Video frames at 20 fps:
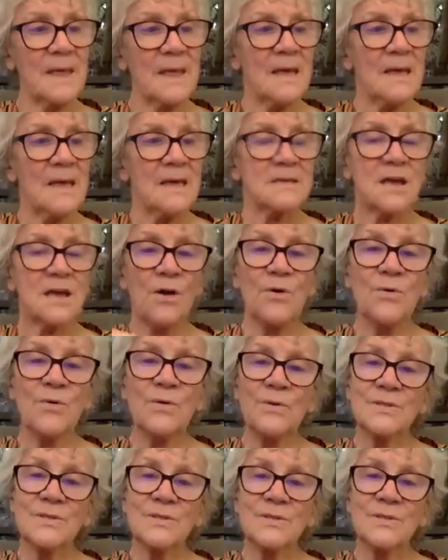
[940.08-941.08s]
So
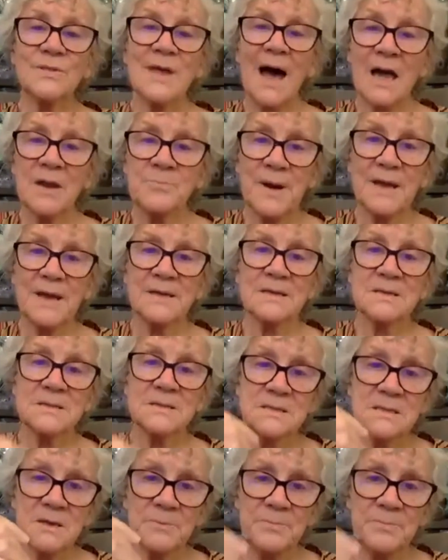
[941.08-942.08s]
the heart brain
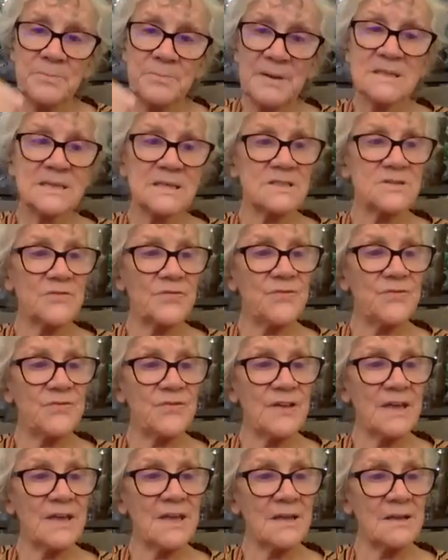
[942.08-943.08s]
is the ability to
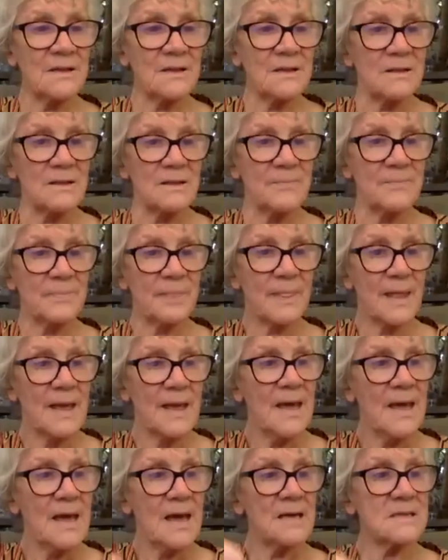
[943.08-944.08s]
feel,
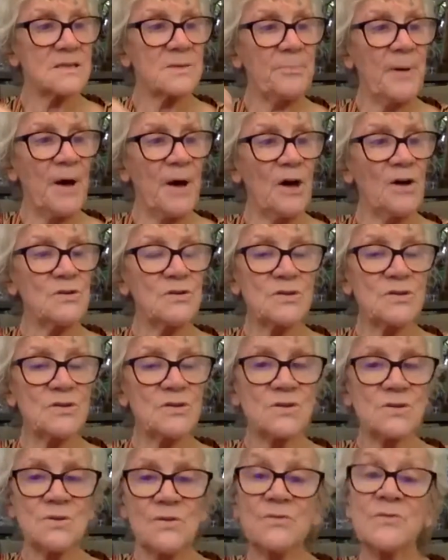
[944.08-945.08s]
as opposed
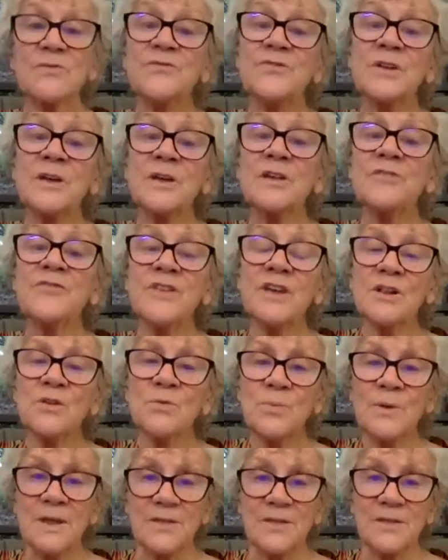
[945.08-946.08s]
to feel
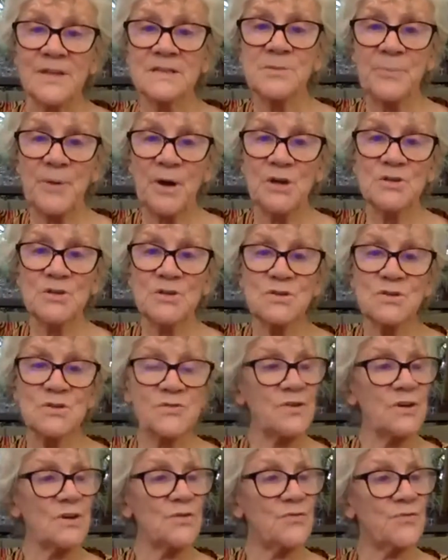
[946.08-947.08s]
with, as opposed to
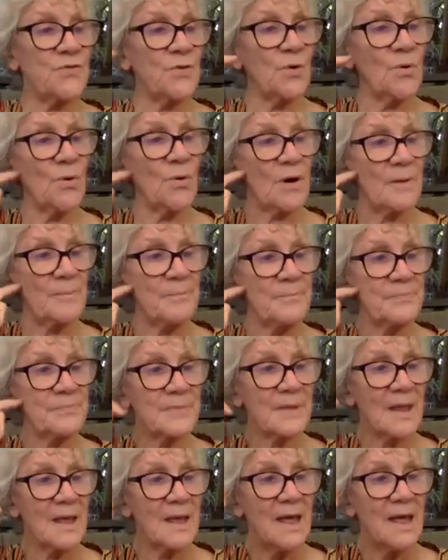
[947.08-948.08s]
feel for.
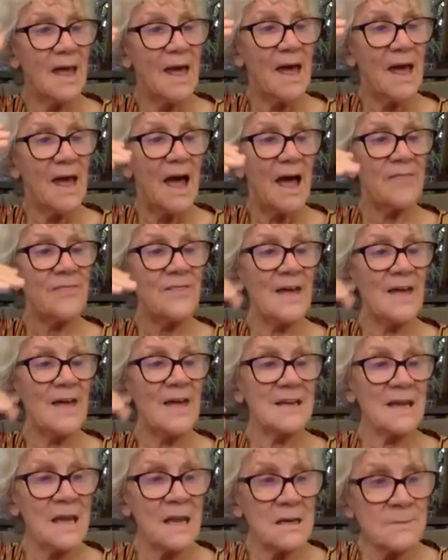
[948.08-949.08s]
And that
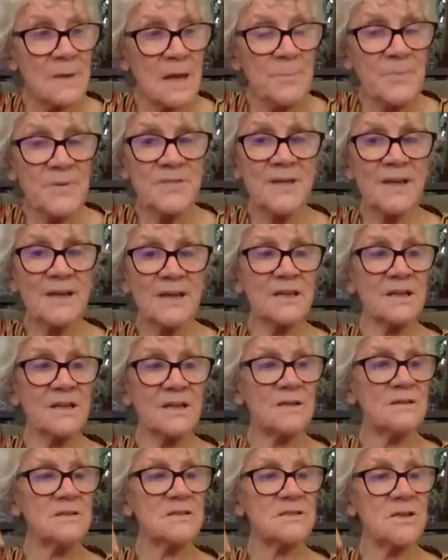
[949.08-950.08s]
empathetic
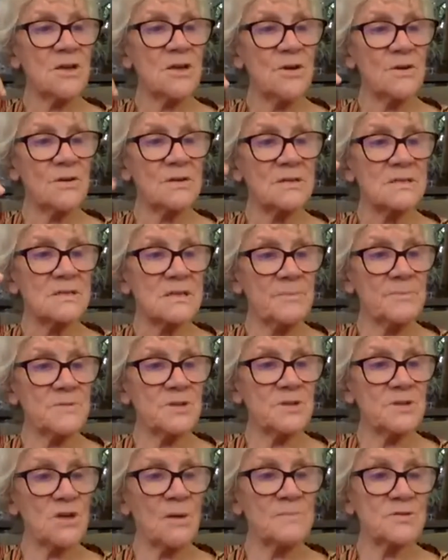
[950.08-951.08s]
concern,
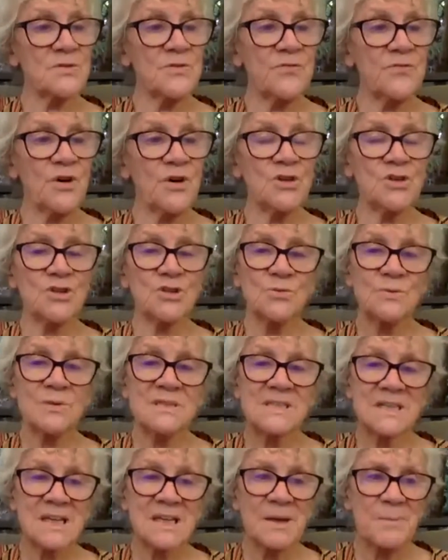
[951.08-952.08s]
sometimes referred to
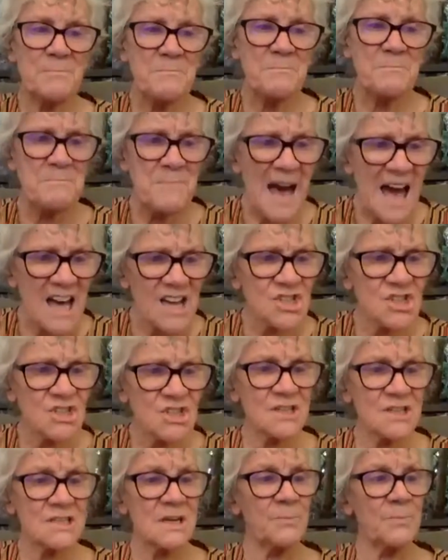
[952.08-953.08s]
as a
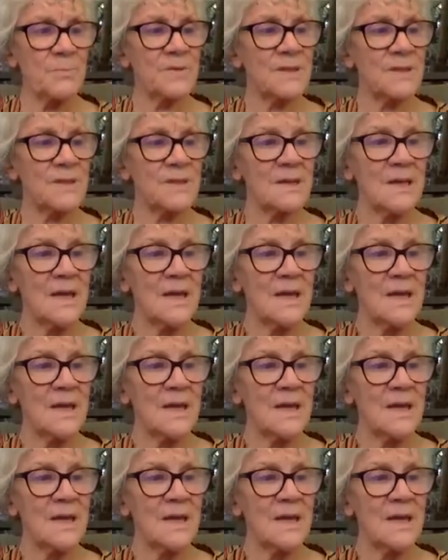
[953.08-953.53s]
compassionate empathy,